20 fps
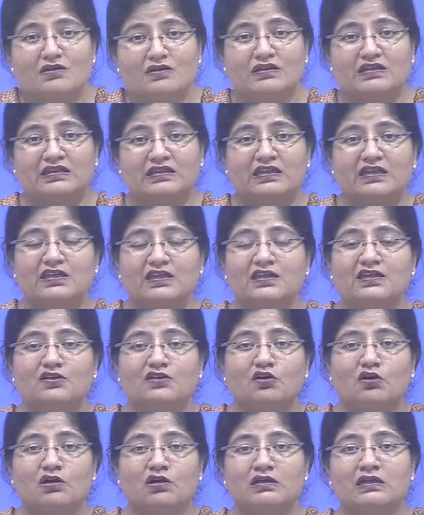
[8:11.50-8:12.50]
the
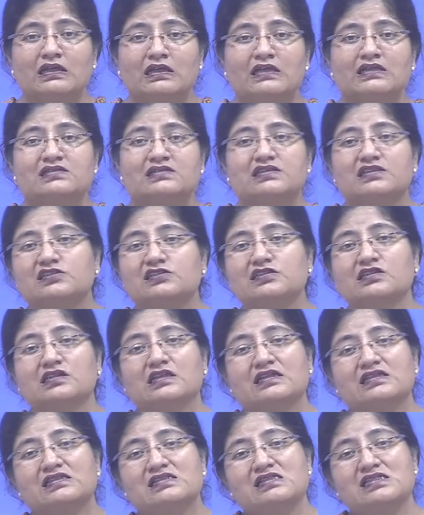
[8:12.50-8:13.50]
organization
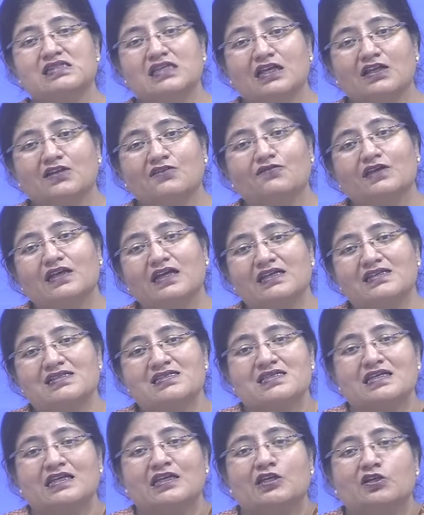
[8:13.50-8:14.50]
itself gets
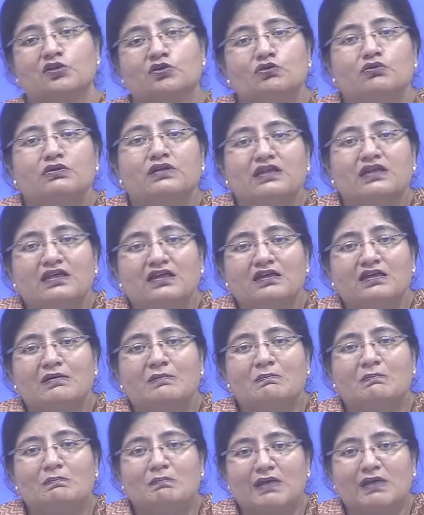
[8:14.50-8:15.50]
into the
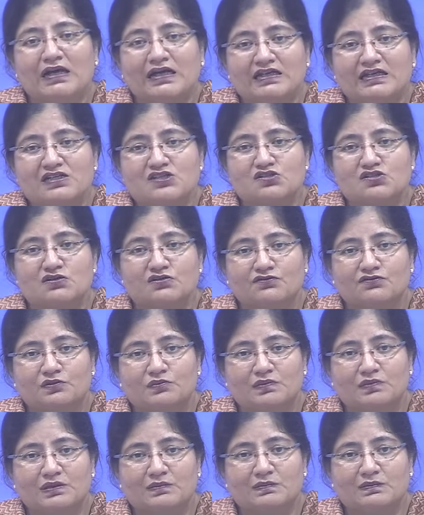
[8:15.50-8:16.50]
minds of the
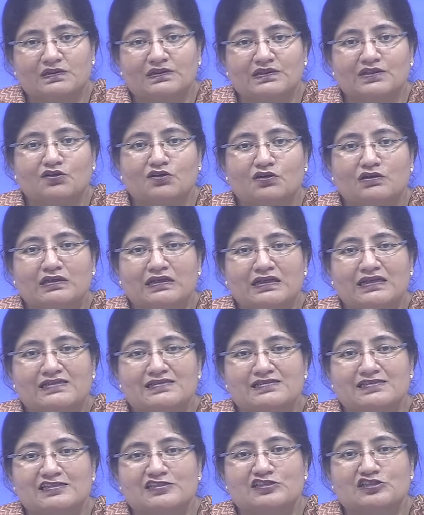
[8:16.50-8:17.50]
people. The
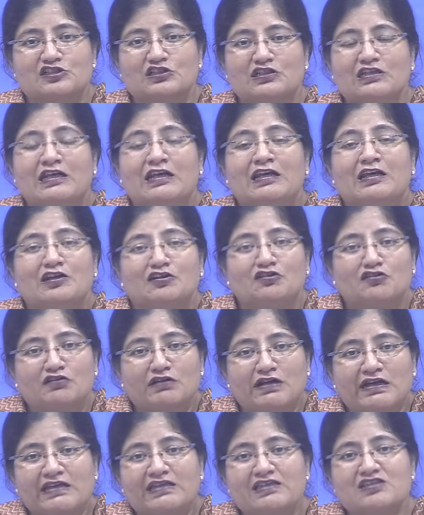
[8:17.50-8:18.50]
organization
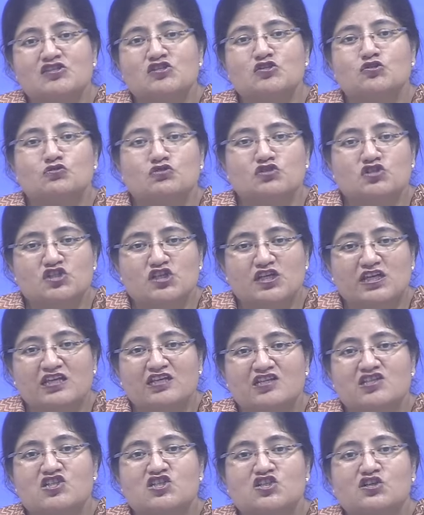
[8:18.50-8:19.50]
tries to
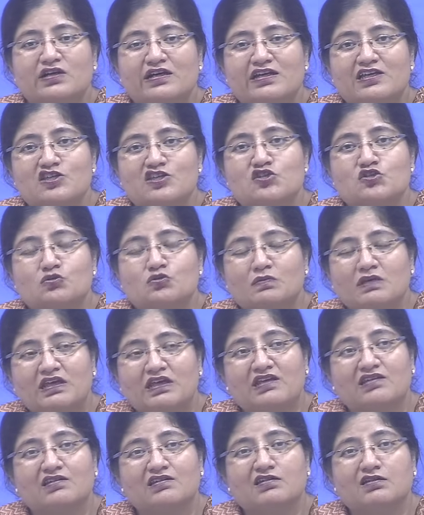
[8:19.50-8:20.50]
change, tries to
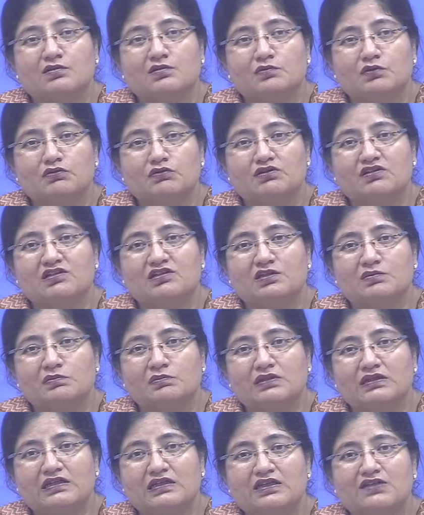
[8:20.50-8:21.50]
make the community
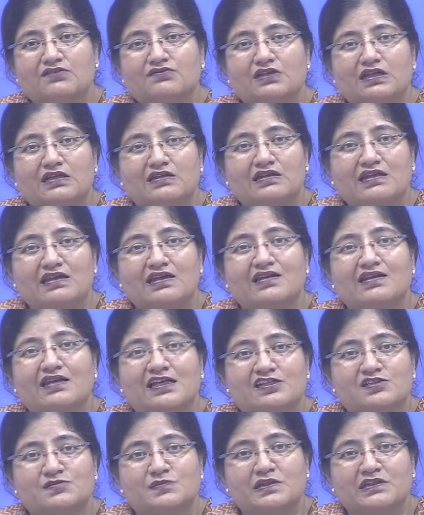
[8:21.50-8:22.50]
believe that their
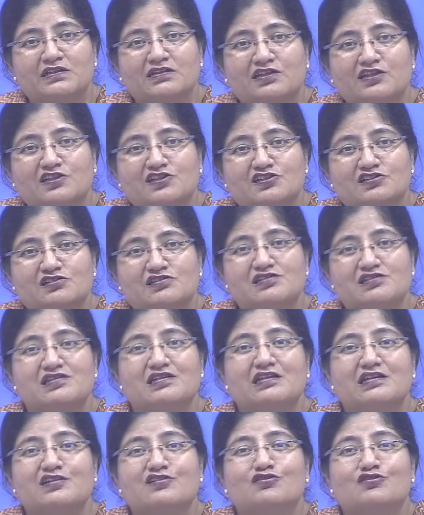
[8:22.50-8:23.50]
expectations
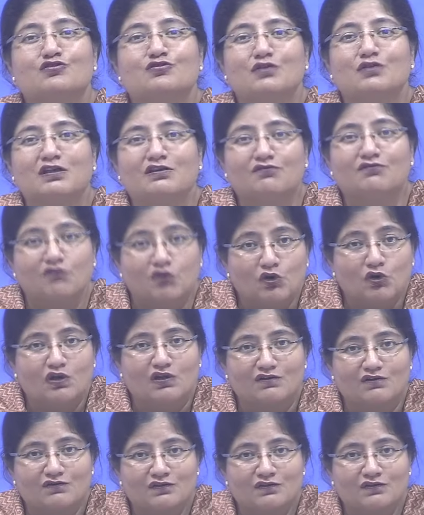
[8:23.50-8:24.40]
need to evolve,